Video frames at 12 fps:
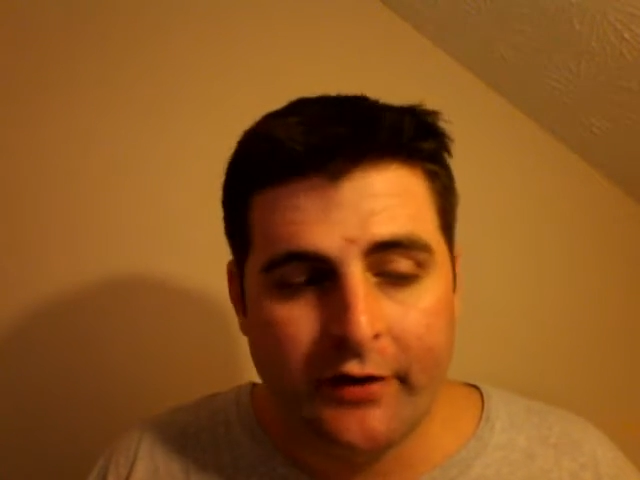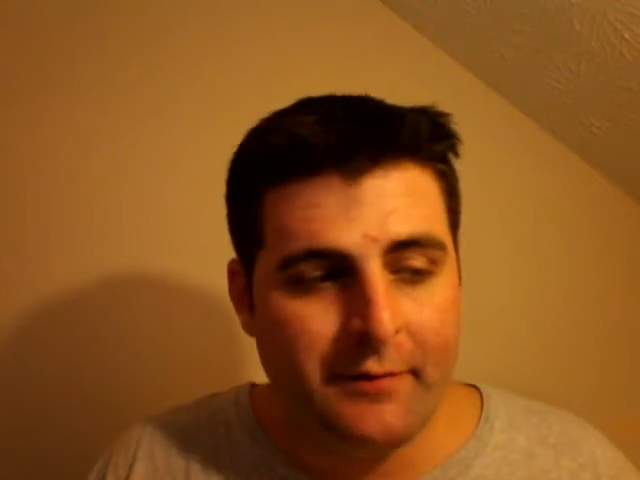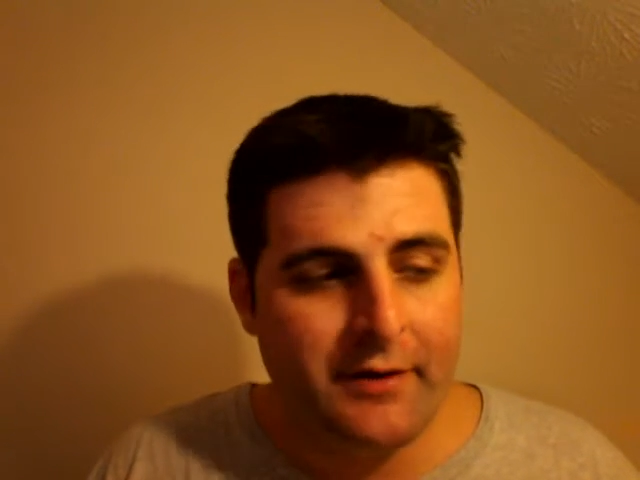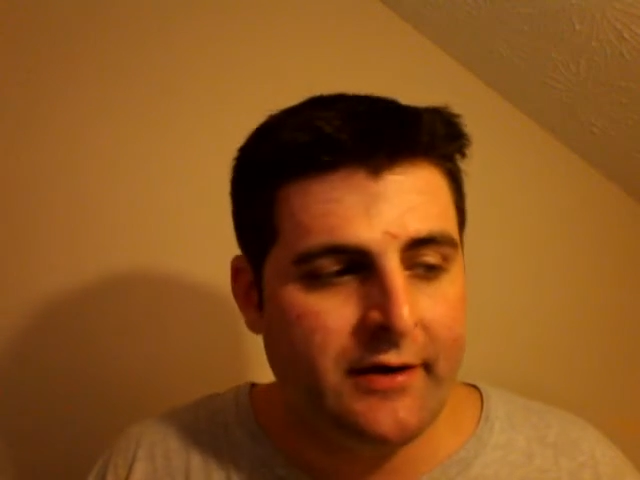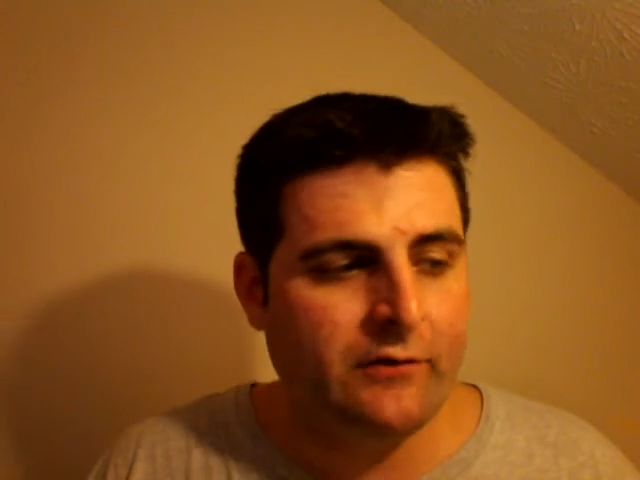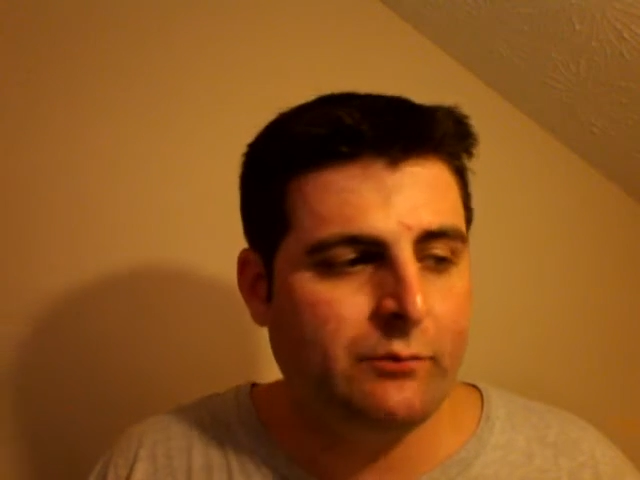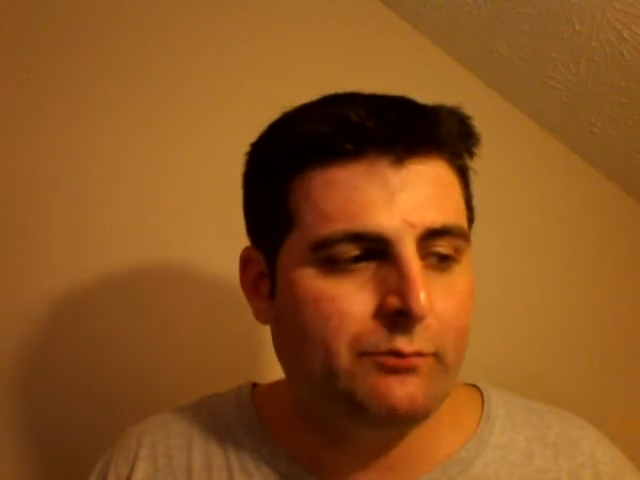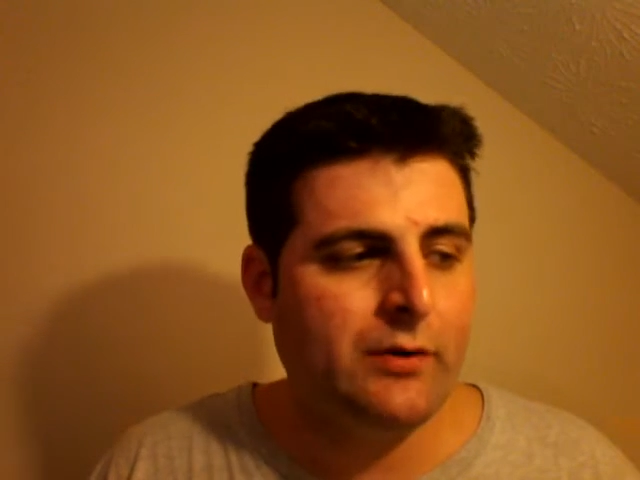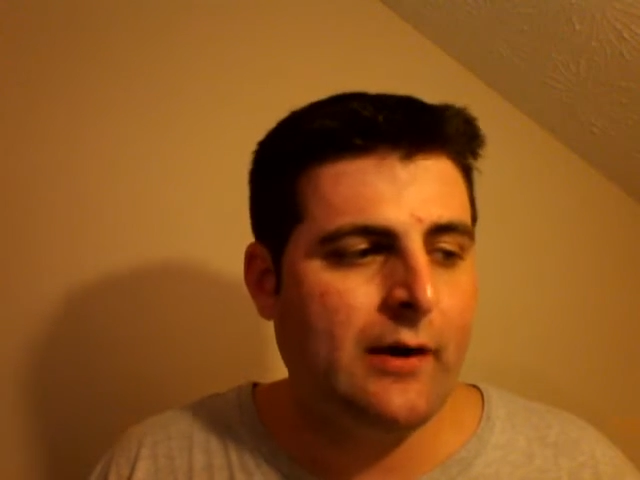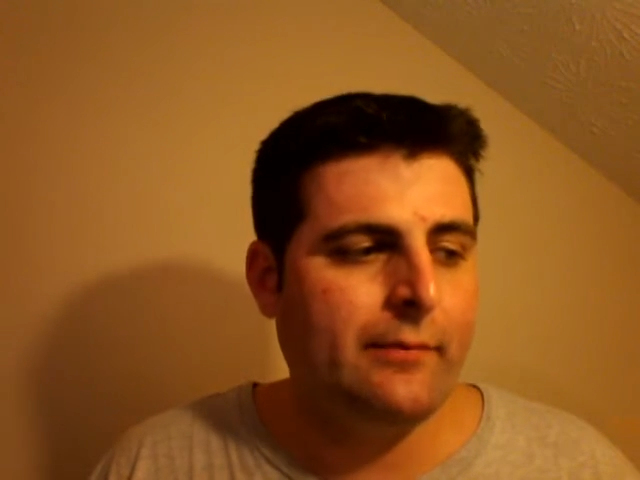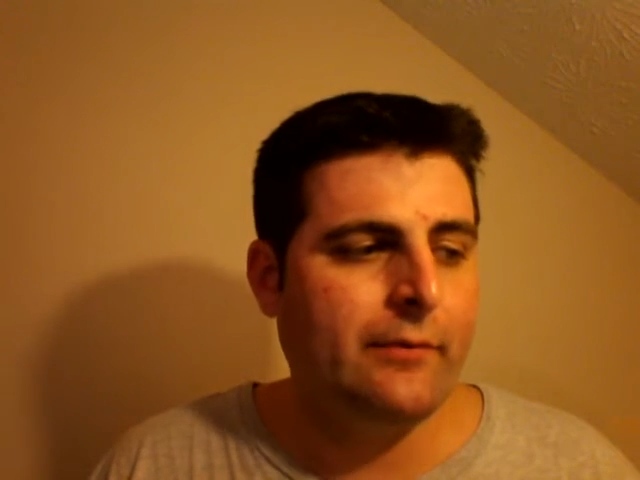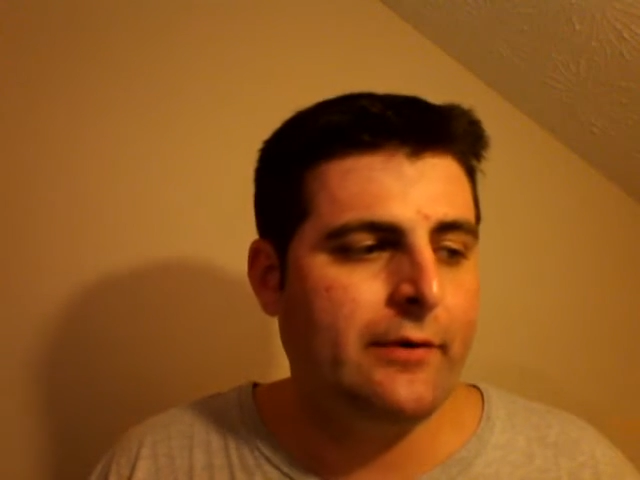I mean, it's
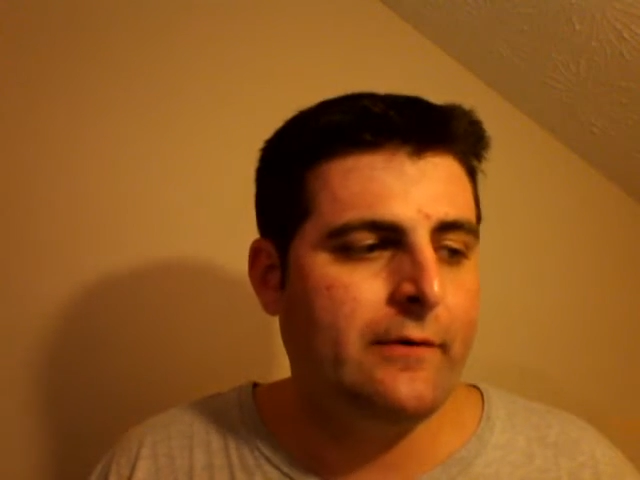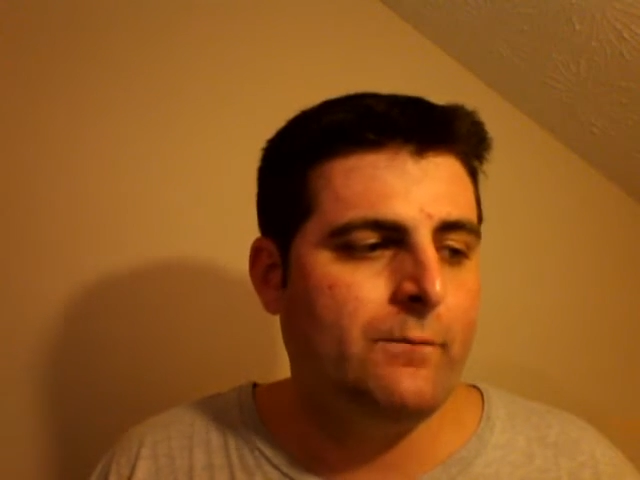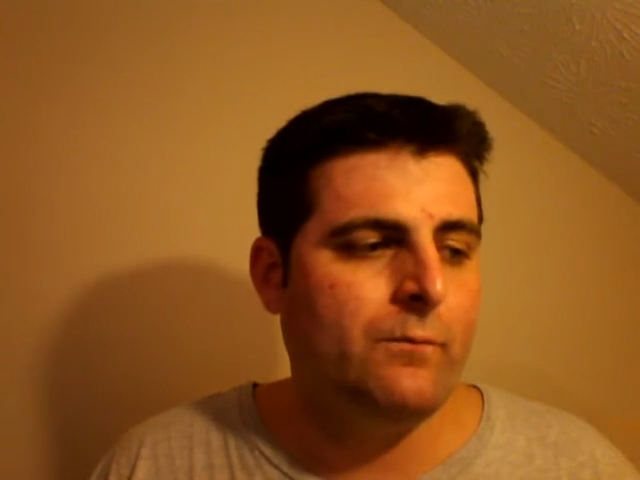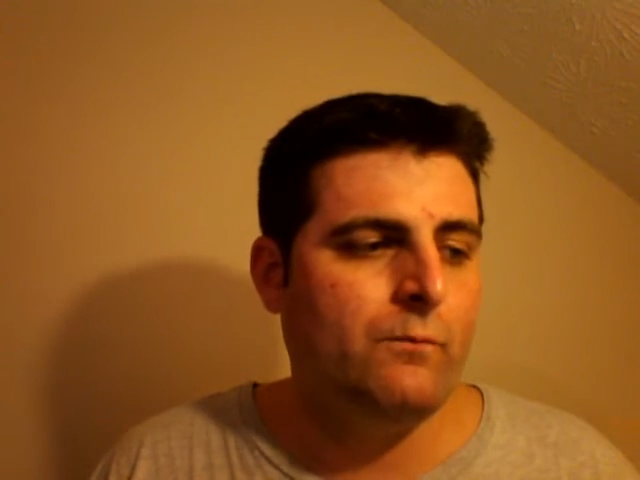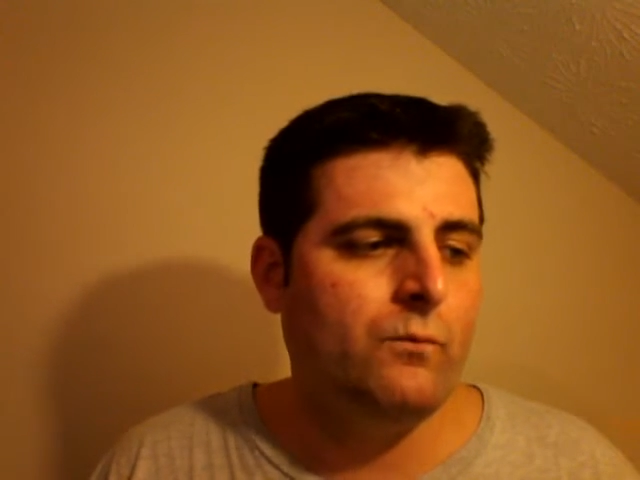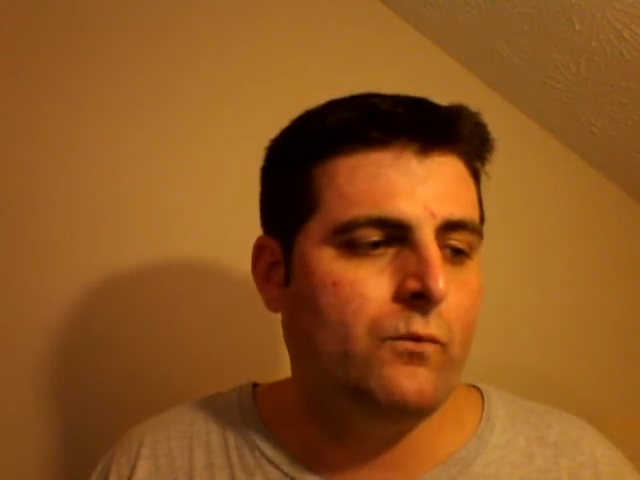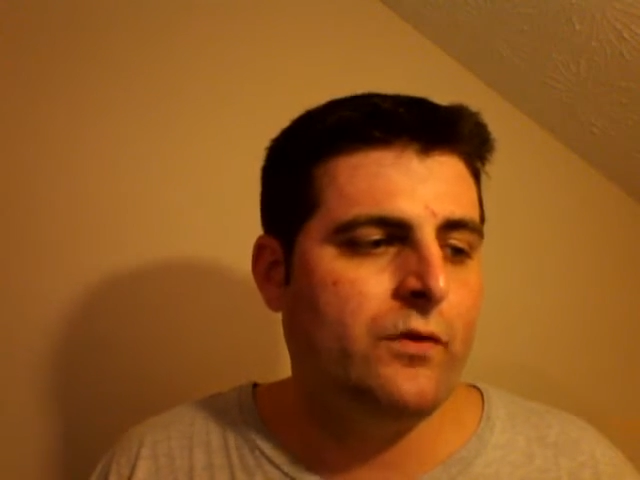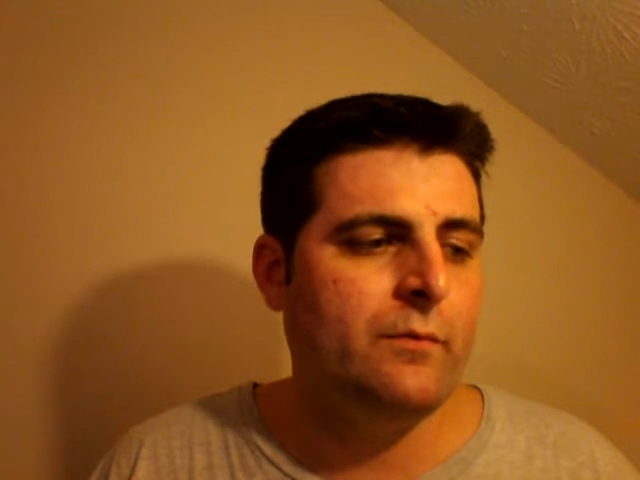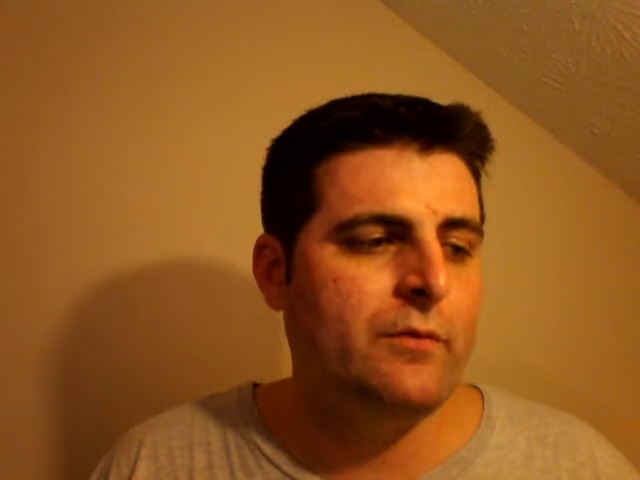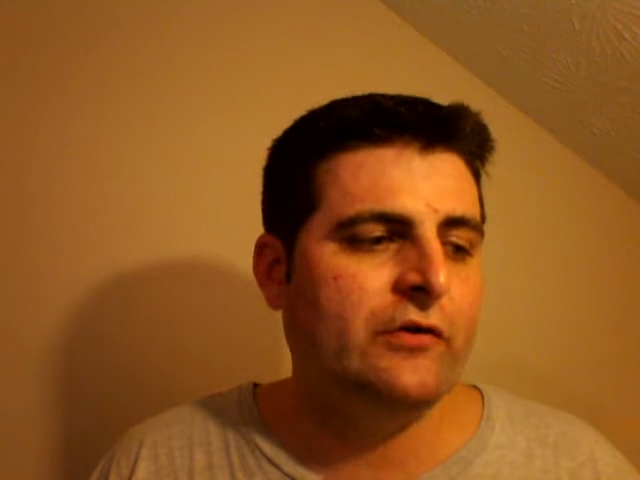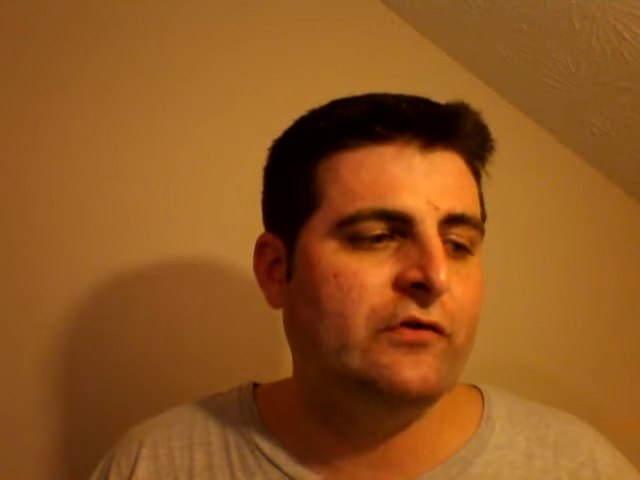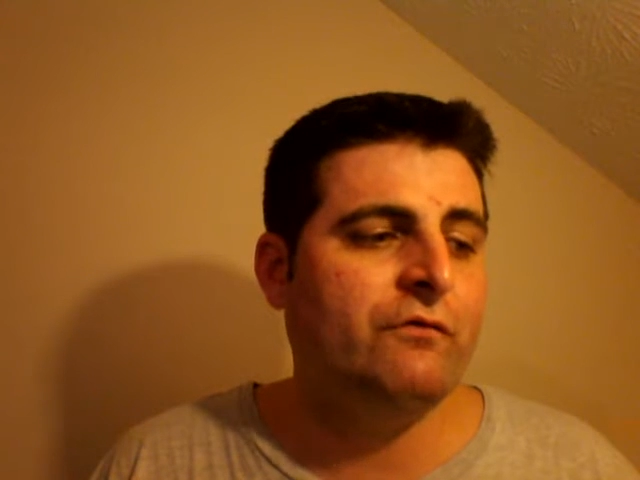probably the
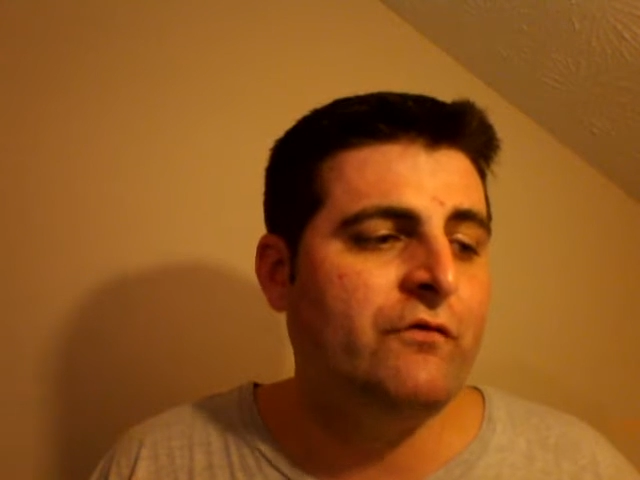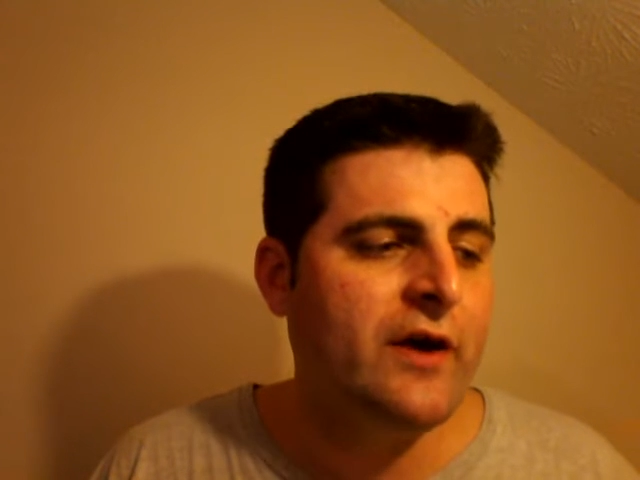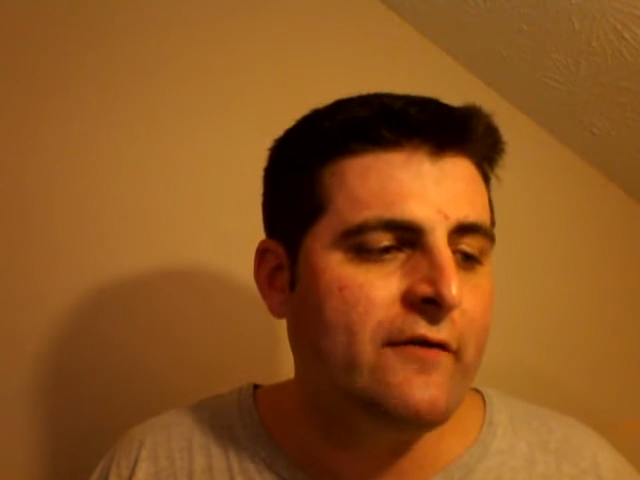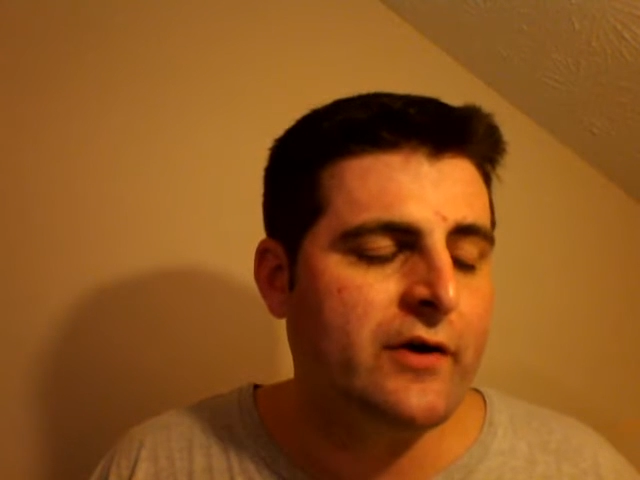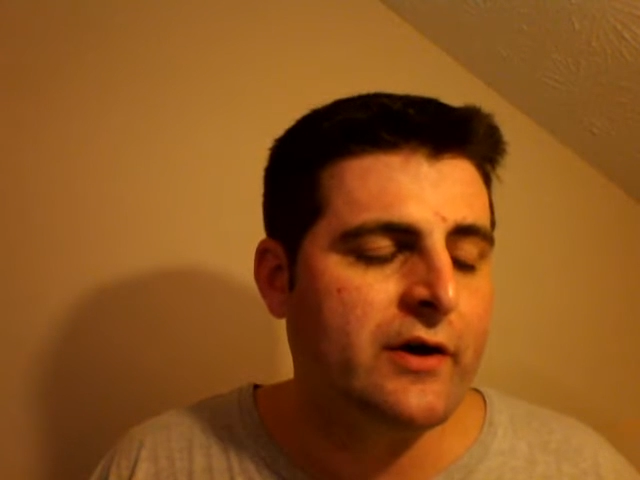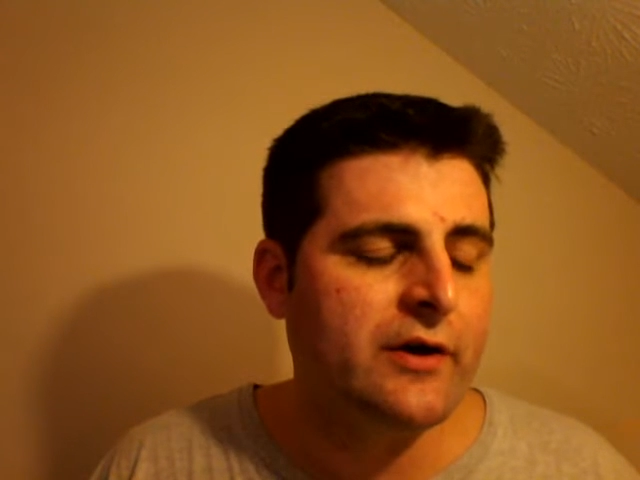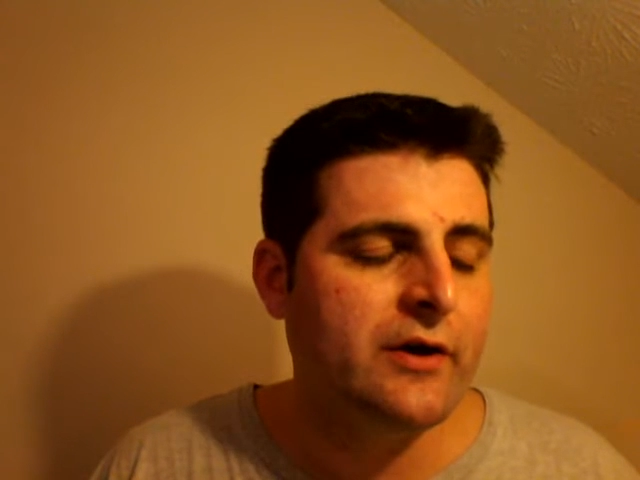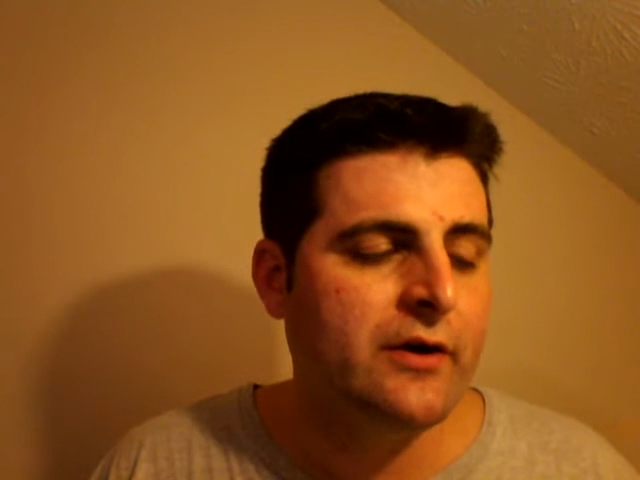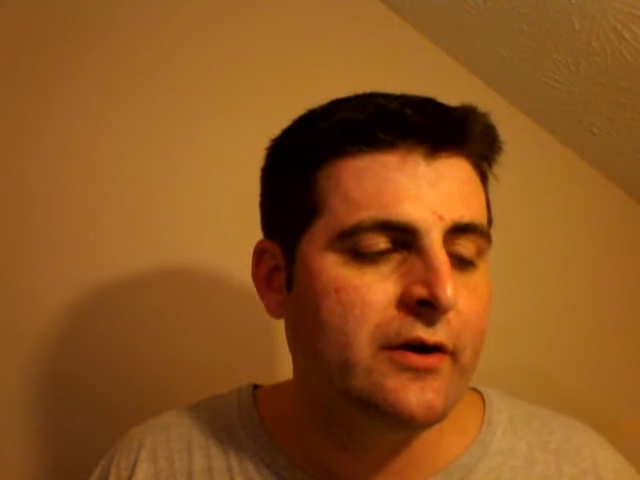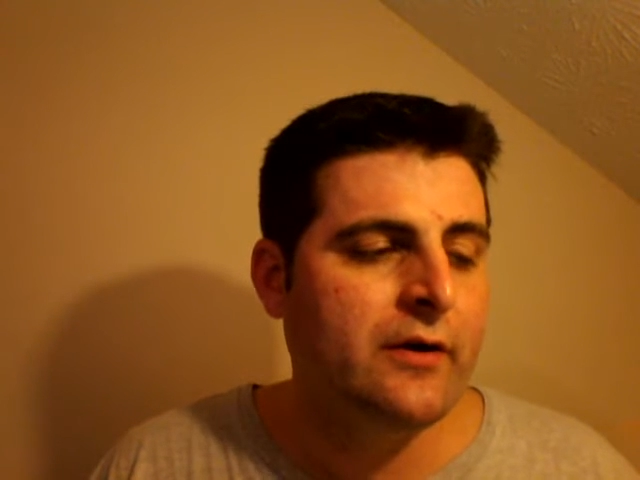most vivid